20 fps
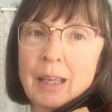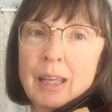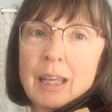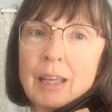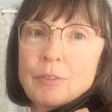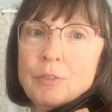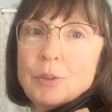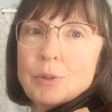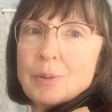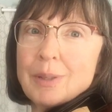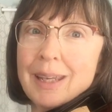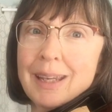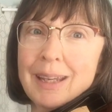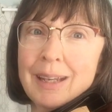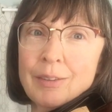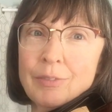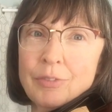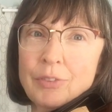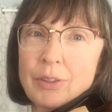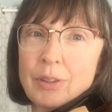If you
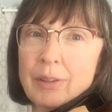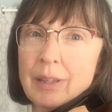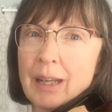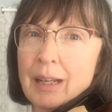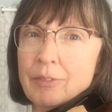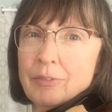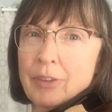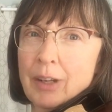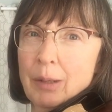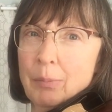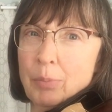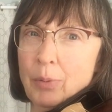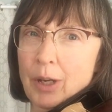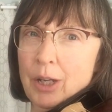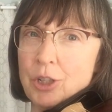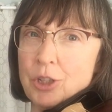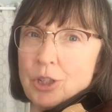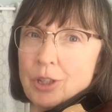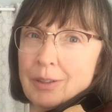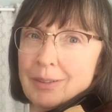can't feel that
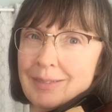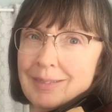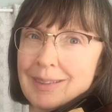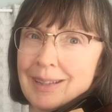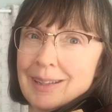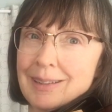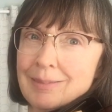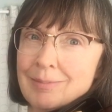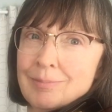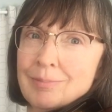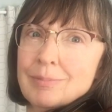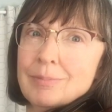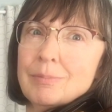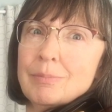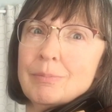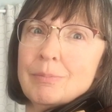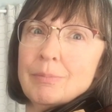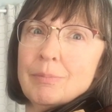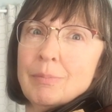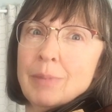vibration, then
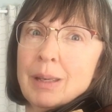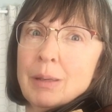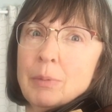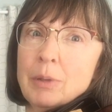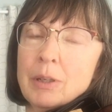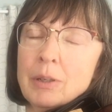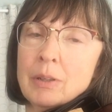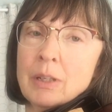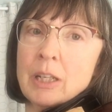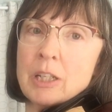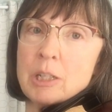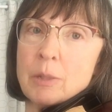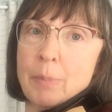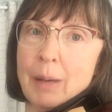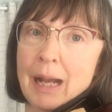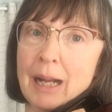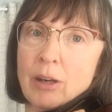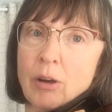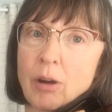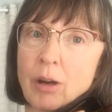maybe you need to
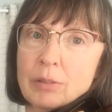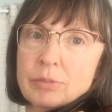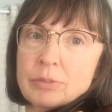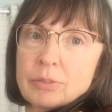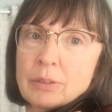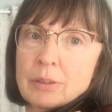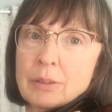back off.